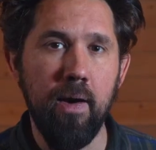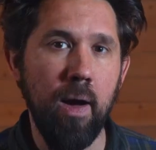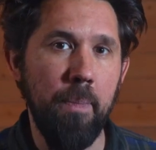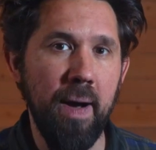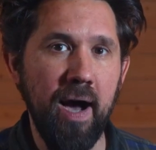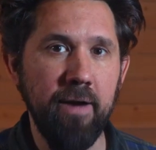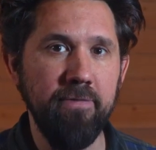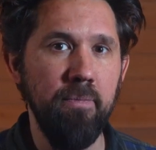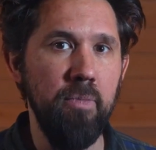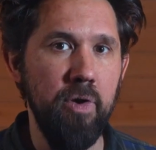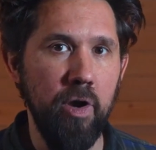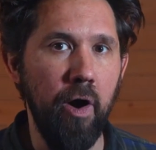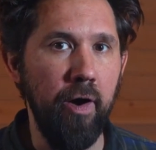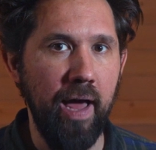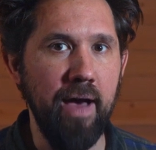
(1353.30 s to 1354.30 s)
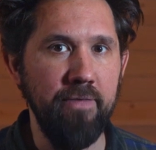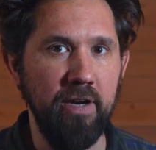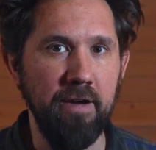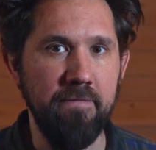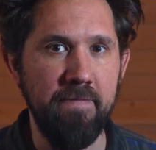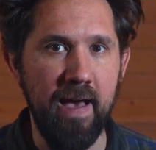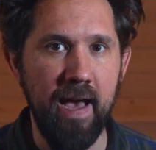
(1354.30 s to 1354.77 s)
apart from not having
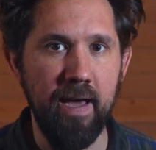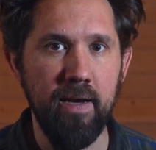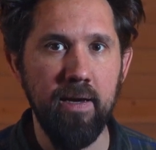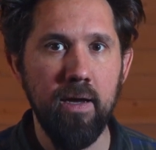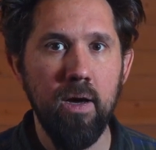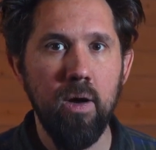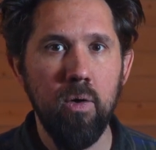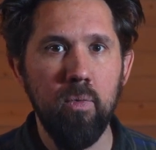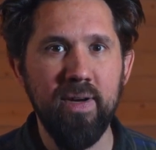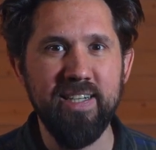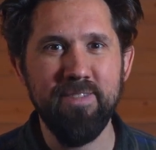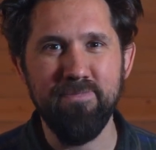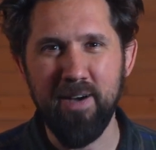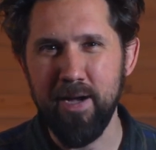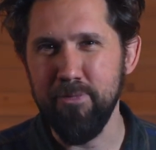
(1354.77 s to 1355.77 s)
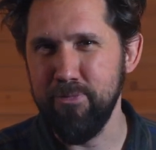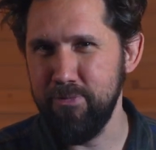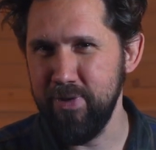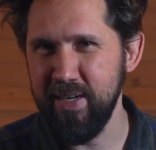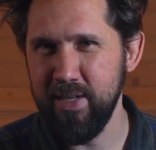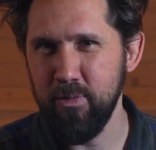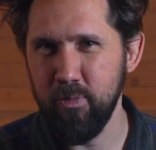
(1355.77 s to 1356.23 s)
a fan, which I
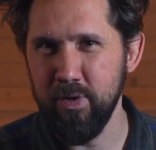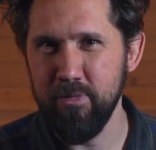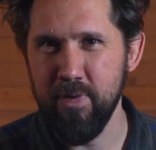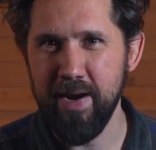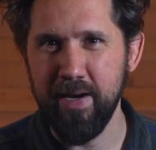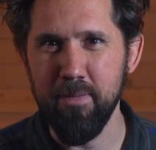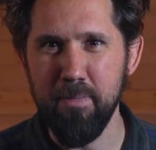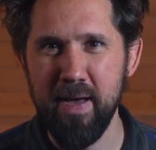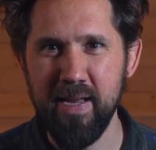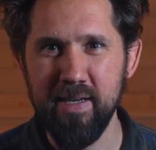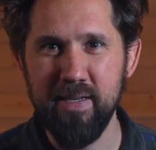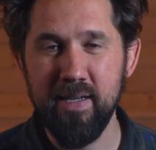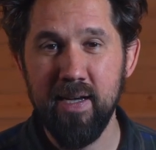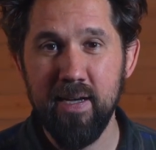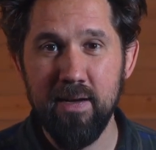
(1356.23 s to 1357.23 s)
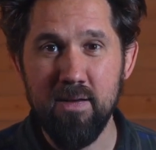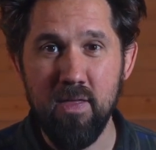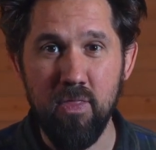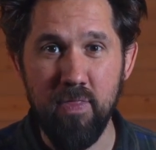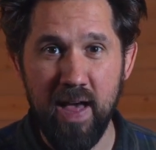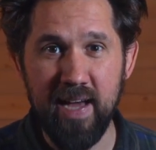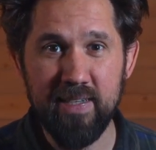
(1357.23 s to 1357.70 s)
really would recommend,
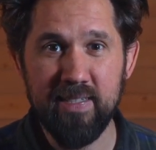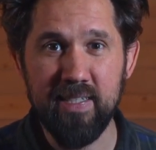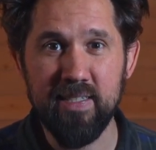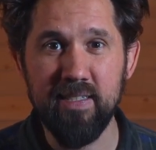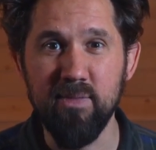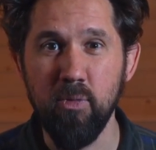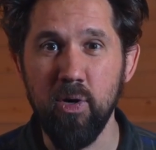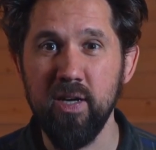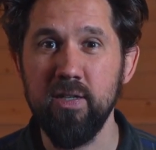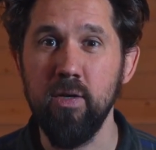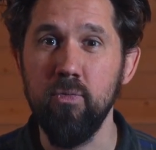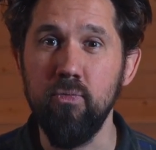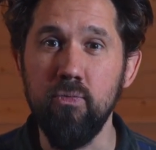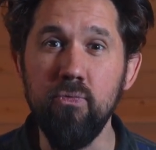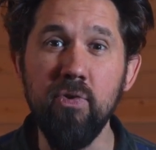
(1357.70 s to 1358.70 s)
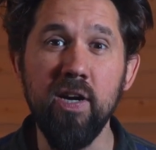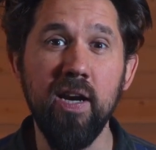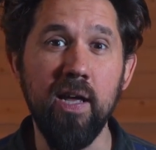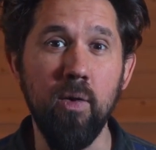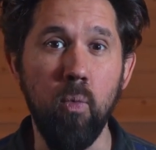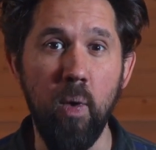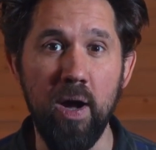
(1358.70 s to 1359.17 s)
that system worked
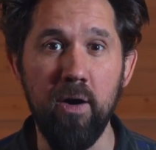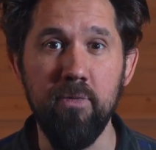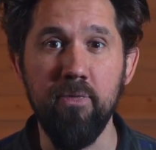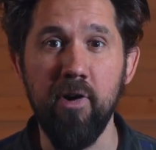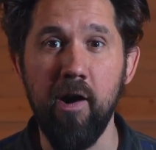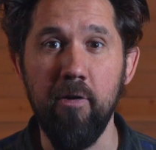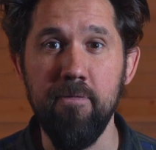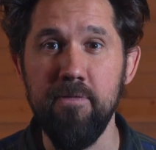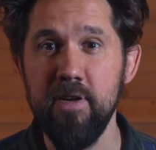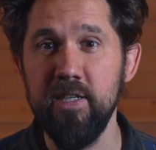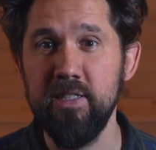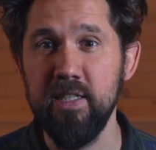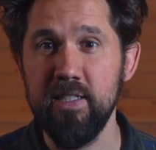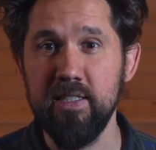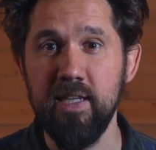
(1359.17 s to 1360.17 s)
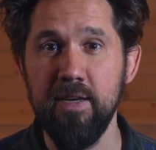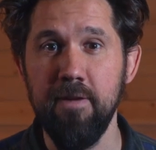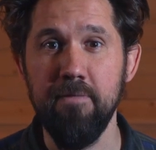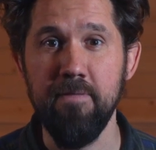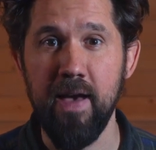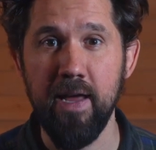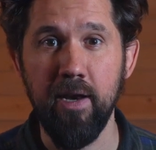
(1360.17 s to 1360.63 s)
really well for our first
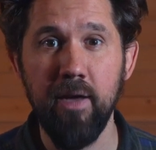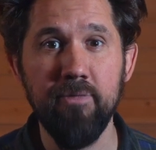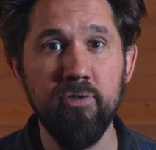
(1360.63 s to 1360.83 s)
extended van life